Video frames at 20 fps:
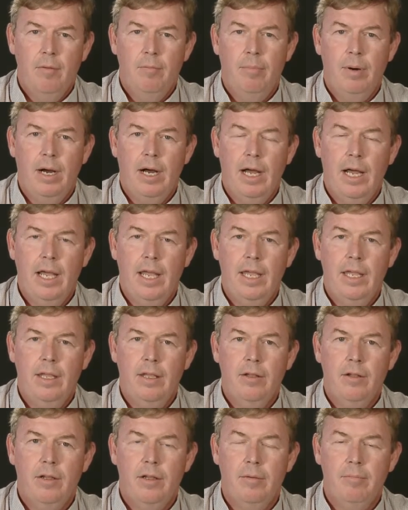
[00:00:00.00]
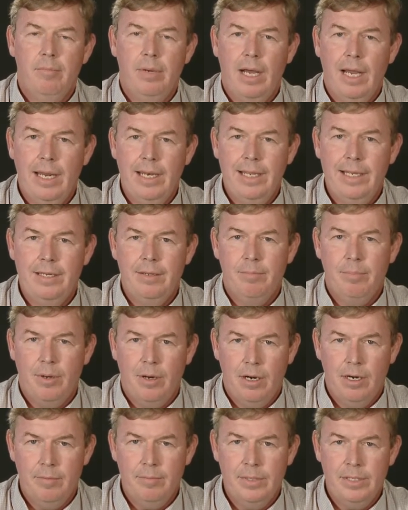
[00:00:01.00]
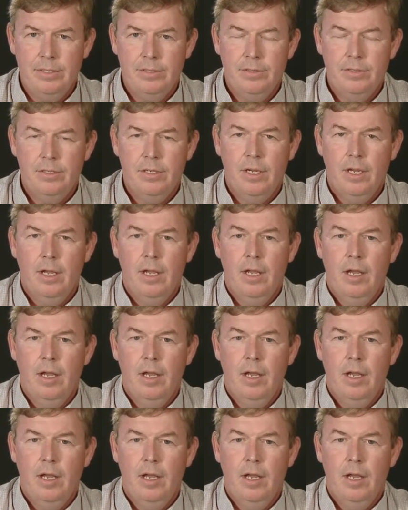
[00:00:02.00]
by combining departments,